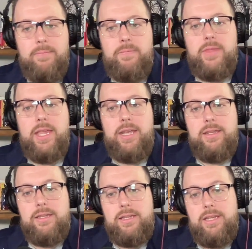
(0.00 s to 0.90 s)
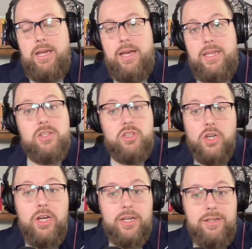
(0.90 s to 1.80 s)
that is
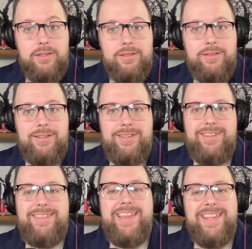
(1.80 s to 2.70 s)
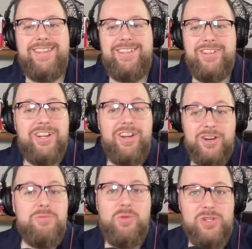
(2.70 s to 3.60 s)
good, then you're going to
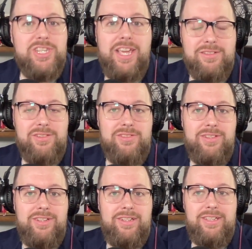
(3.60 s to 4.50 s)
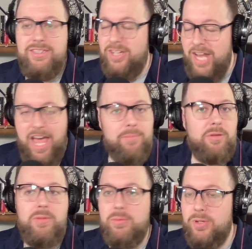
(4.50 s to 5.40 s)
earn more sales. It's going to happen.
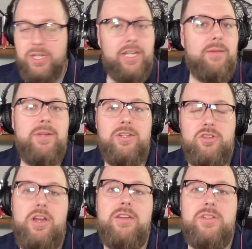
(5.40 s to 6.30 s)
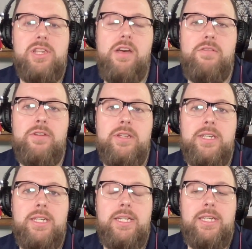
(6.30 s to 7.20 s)
People are going to come in and try your stuff.
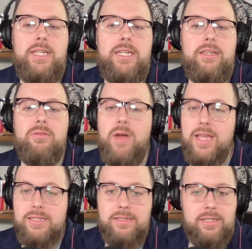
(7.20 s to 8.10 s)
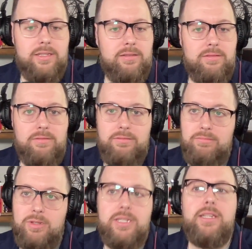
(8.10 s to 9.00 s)
The rest is
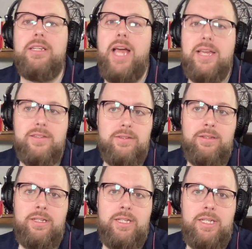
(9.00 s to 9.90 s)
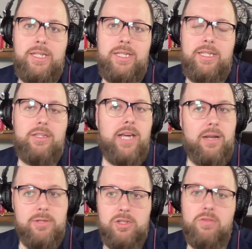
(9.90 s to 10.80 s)
what's in the glass. And you got to
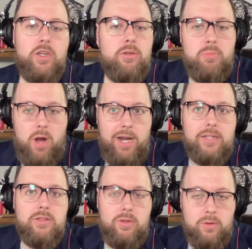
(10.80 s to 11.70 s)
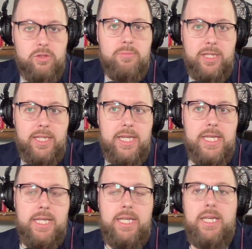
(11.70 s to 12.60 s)
be serving good product ultimately.
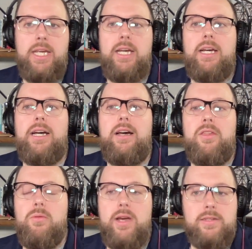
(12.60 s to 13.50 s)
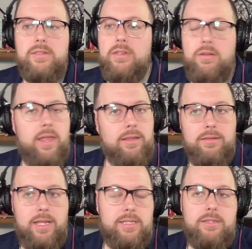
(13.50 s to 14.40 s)
Otherwise,
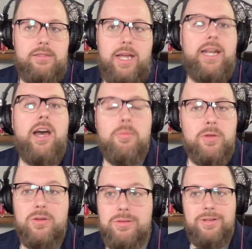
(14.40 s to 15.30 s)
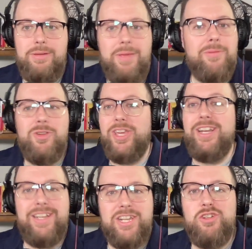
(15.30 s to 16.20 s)
that's not going to help you. Maybe you get
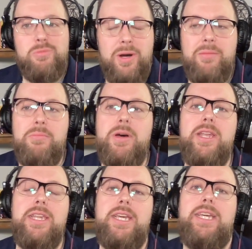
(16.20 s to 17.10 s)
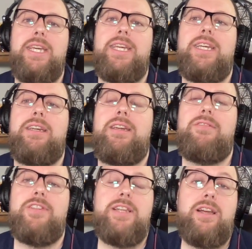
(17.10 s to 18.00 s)
an initial bump, but
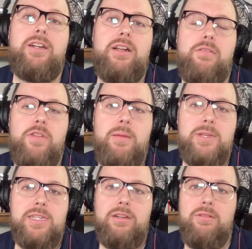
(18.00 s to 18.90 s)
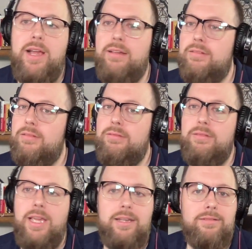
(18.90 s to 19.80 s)
if it's not good enough for them to stick around,
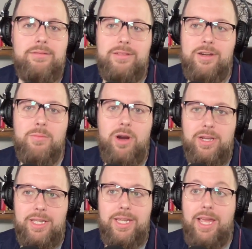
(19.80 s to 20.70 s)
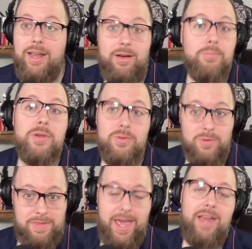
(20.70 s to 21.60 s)
then marketing can't help you
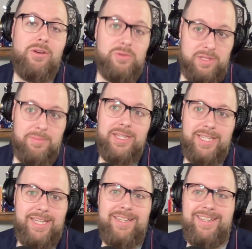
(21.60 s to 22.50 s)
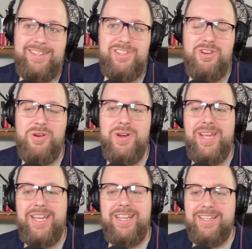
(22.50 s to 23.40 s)
with that ultimately. So
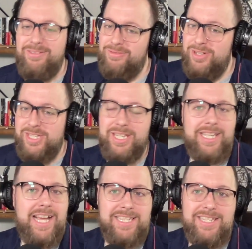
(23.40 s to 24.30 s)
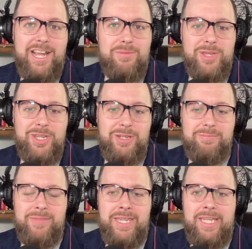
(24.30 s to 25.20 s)
what's in the glass has got to be good.
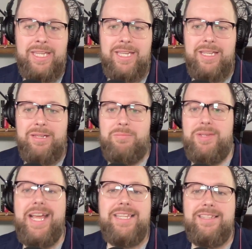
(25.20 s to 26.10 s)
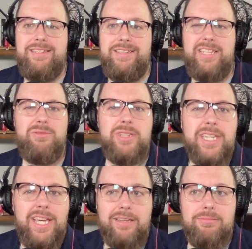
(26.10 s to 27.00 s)
But that's really
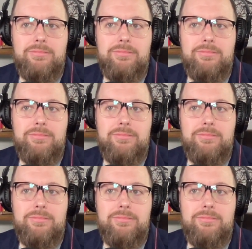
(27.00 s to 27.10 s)
it.